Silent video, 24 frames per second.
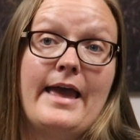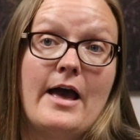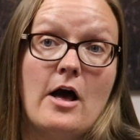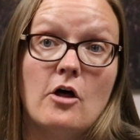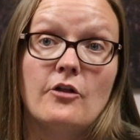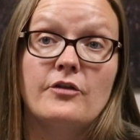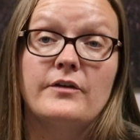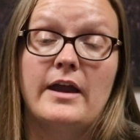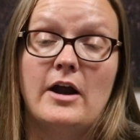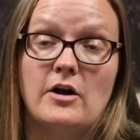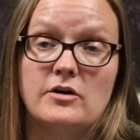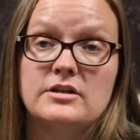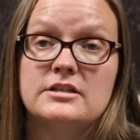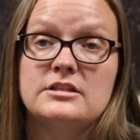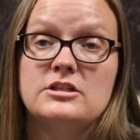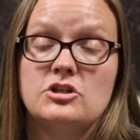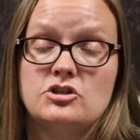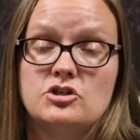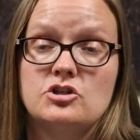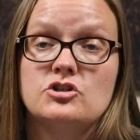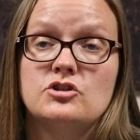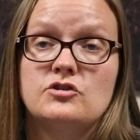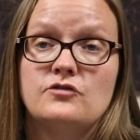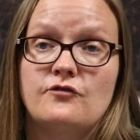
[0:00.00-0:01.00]
healthcare
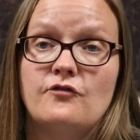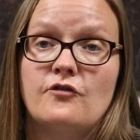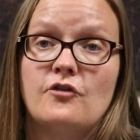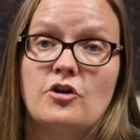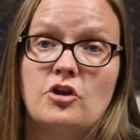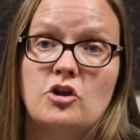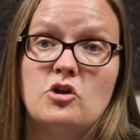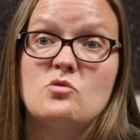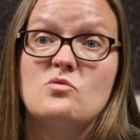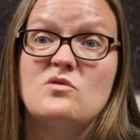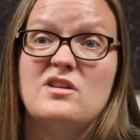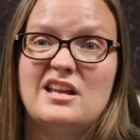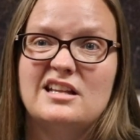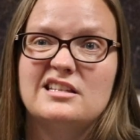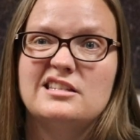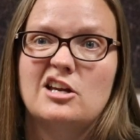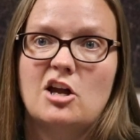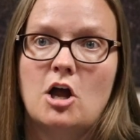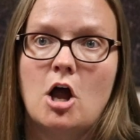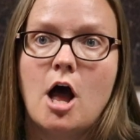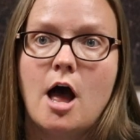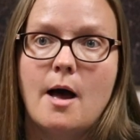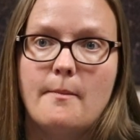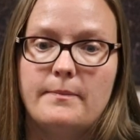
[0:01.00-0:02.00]
decisions for you needs a
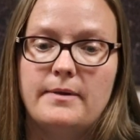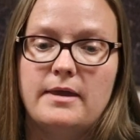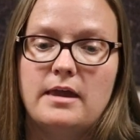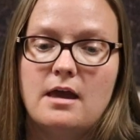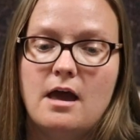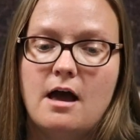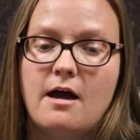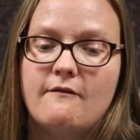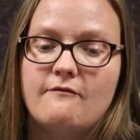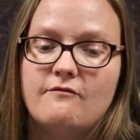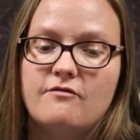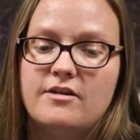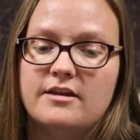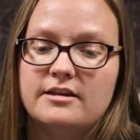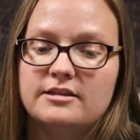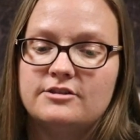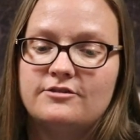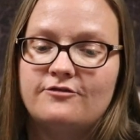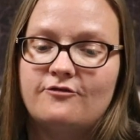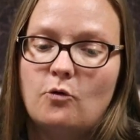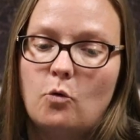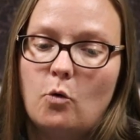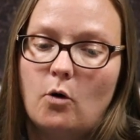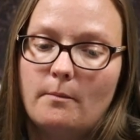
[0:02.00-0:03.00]
copy of this
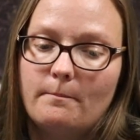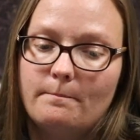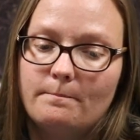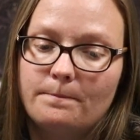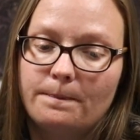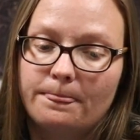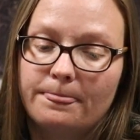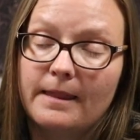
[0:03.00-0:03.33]
form.